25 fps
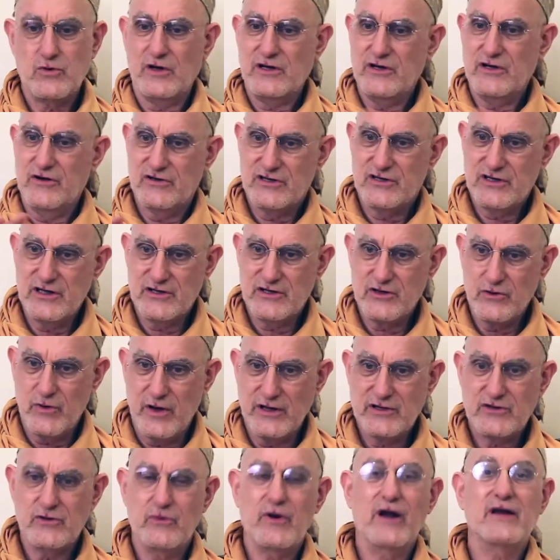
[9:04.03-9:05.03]
your
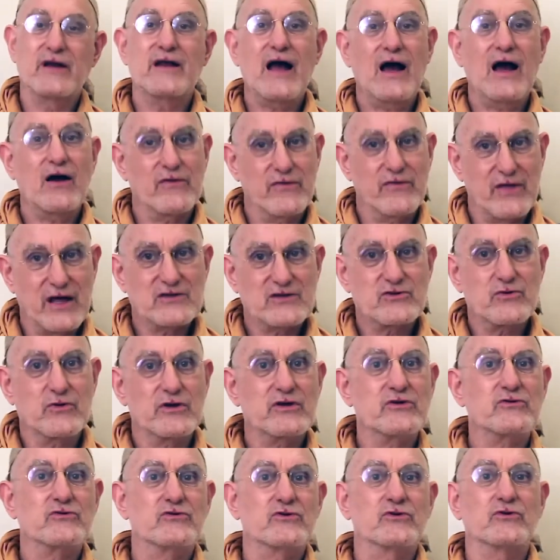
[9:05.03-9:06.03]
situation right now, that's what
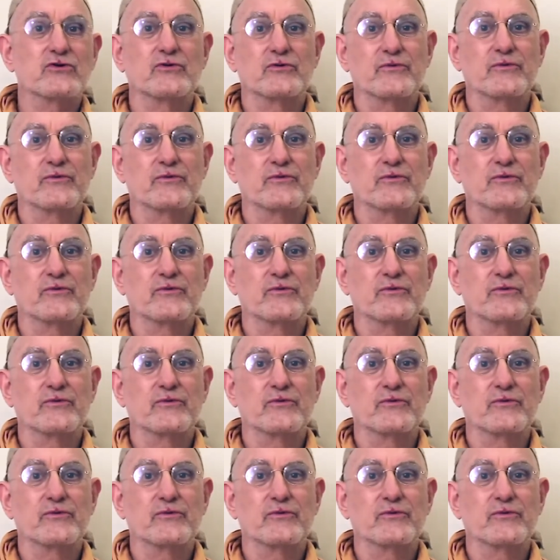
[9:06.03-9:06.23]
you do.